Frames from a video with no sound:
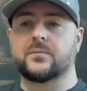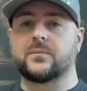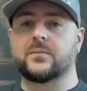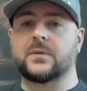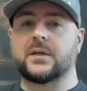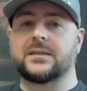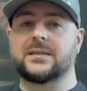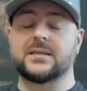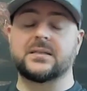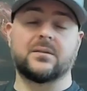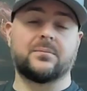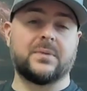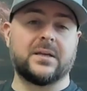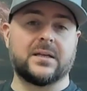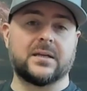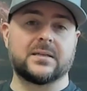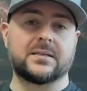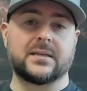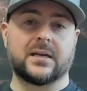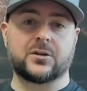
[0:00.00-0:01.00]
doesn't mean
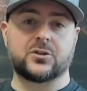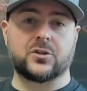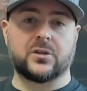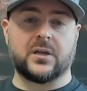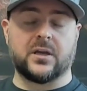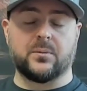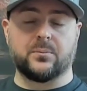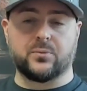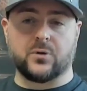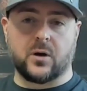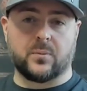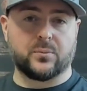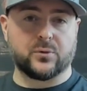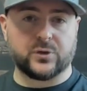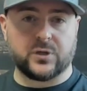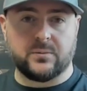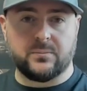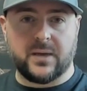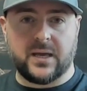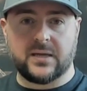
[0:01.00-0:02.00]
it's actually
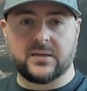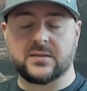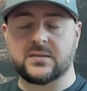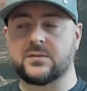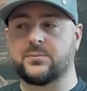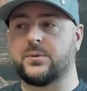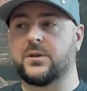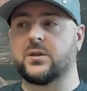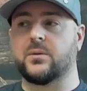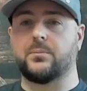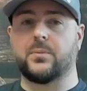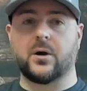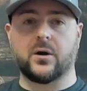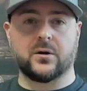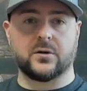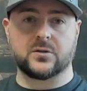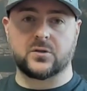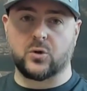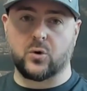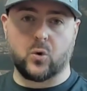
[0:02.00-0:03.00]
improperly made, doesn't mean the bar
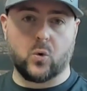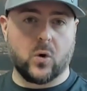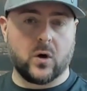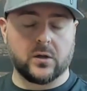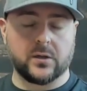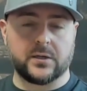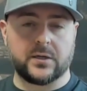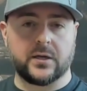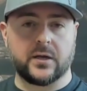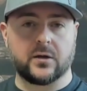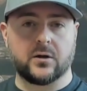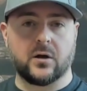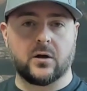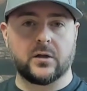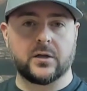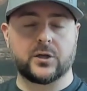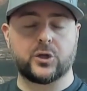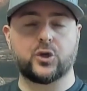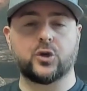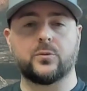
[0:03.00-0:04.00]
is low quality at all.
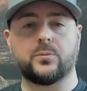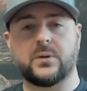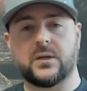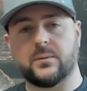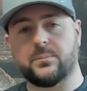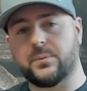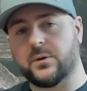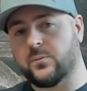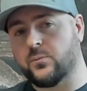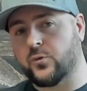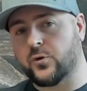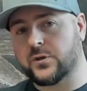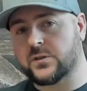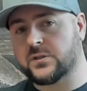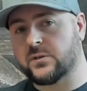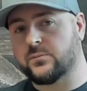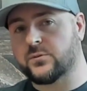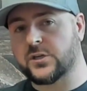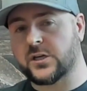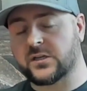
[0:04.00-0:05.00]
It could be a bit more
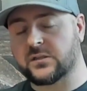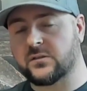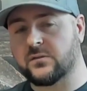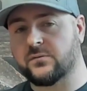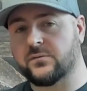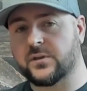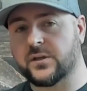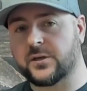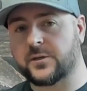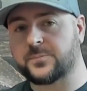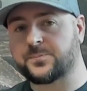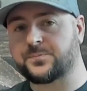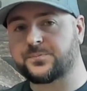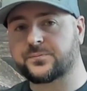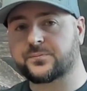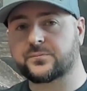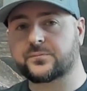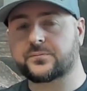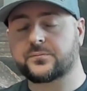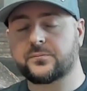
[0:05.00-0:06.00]
subjective there.
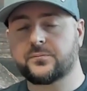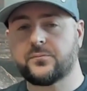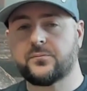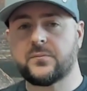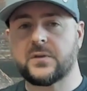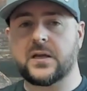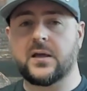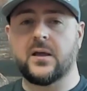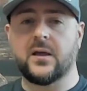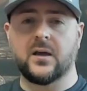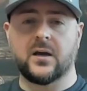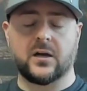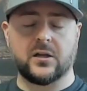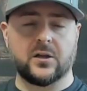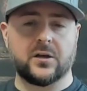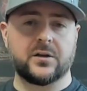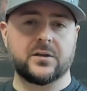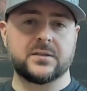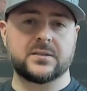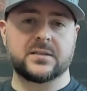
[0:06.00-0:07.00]

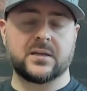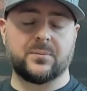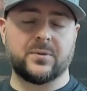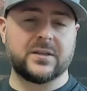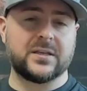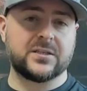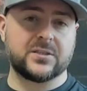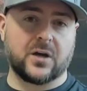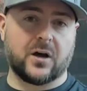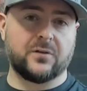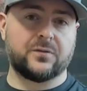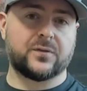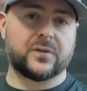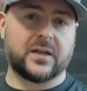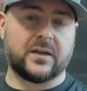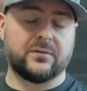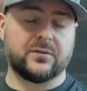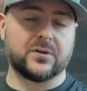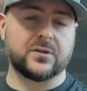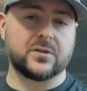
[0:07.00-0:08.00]
Some of these off
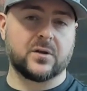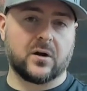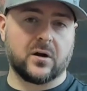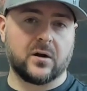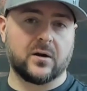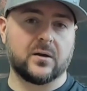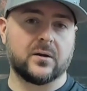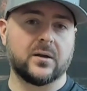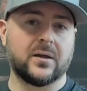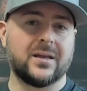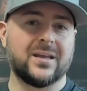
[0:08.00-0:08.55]
flavors are